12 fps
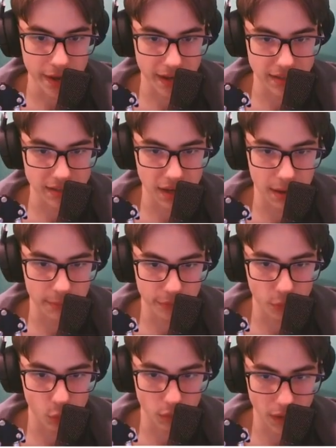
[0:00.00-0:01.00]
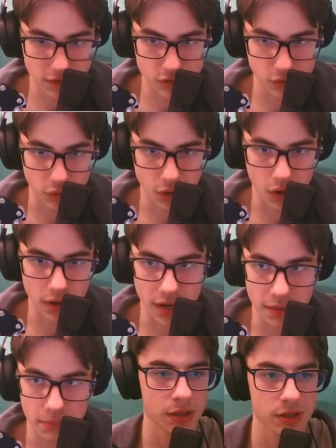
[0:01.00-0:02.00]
in time for that Stuttgart game.